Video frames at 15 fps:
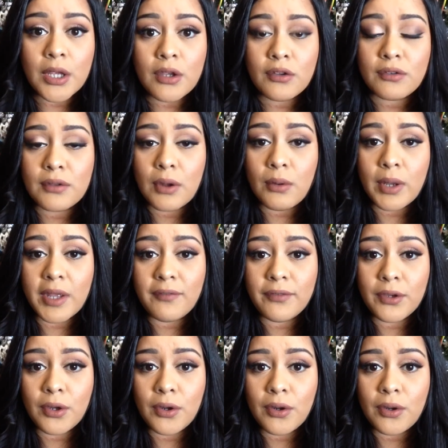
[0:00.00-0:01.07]
So if
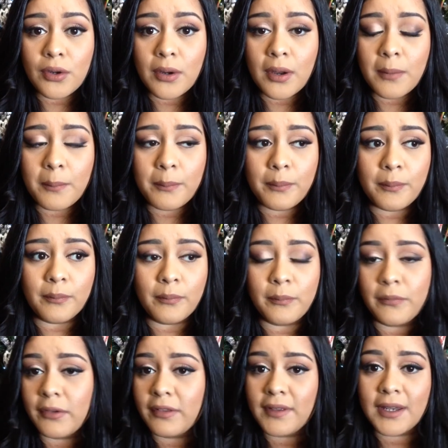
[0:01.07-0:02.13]
your
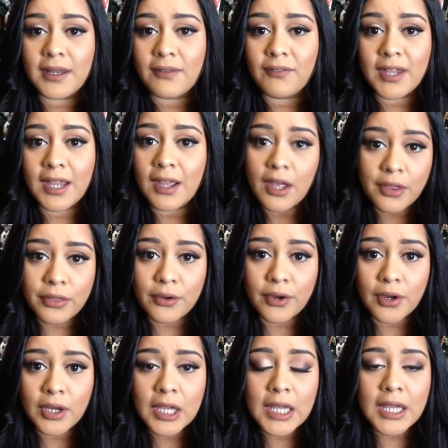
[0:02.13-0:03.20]
significant
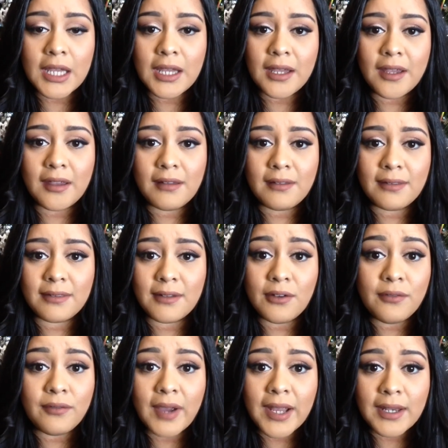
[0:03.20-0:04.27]
other is
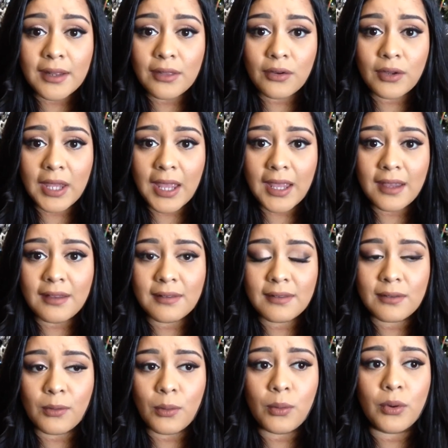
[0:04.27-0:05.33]
still fighting their case,
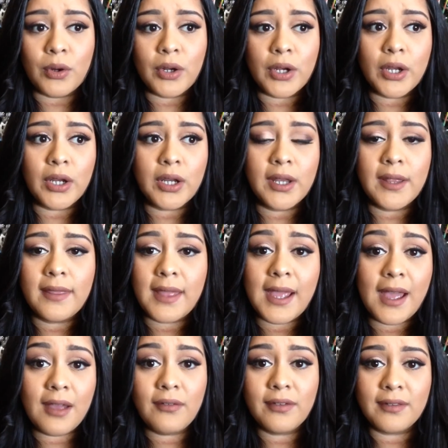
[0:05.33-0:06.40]
or they
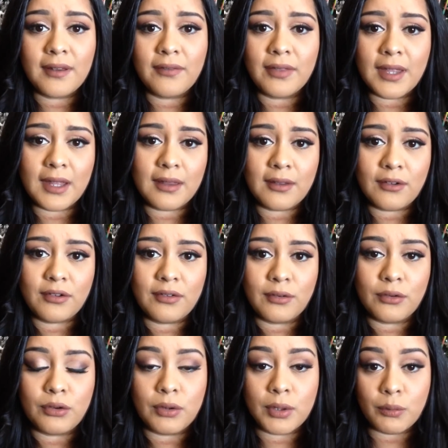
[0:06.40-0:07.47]
have stuff that they're
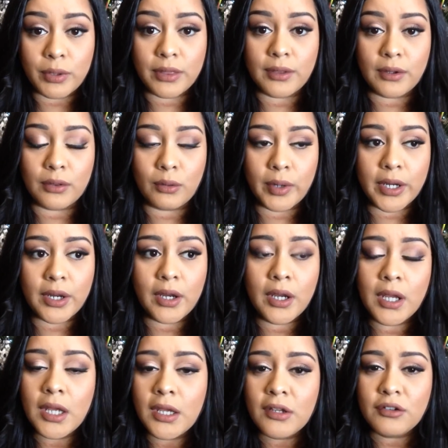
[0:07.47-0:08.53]
still doing with their lawyer,
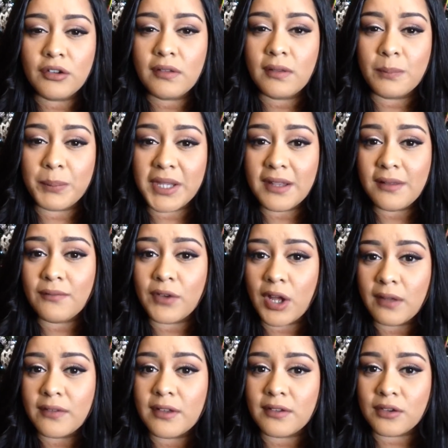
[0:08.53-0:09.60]
just be
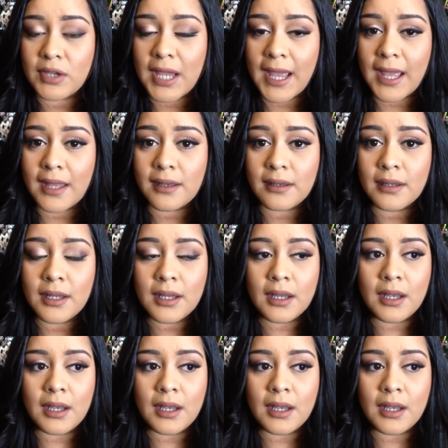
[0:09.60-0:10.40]
involved as you can.